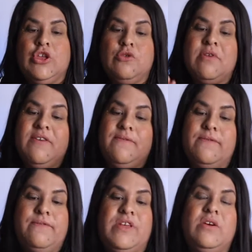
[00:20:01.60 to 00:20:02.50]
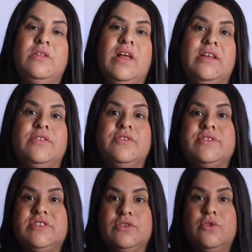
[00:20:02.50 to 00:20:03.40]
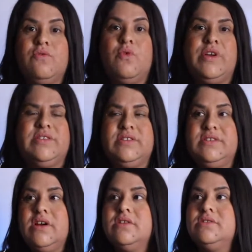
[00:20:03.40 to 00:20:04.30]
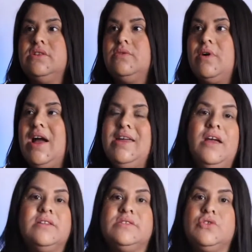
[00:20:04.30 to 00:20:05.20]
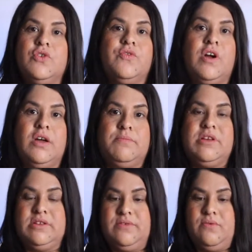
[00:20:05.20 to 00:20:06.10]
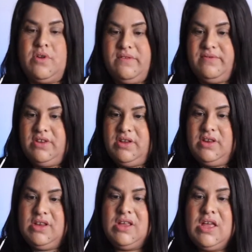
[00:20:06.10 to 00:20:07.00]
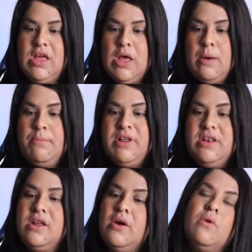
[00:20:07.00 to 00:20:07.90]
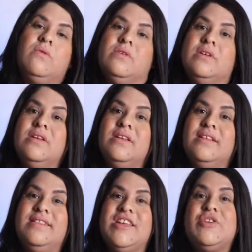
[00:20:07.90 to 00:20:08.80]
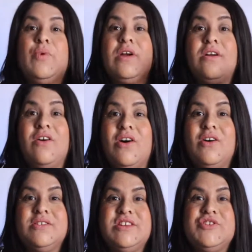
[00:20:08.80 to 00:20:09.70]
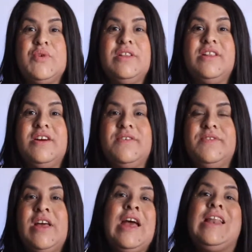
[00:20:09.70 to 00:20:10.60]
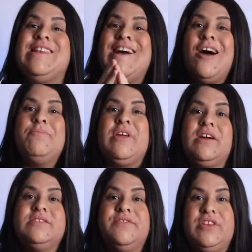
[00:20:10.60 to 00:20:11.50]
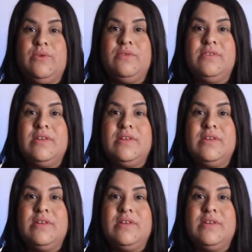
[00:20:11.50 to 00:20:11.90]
You may feel like there's this little voice that tells you, I can't serve God because of what I've done. But know that you are called and you are loved, not because of you,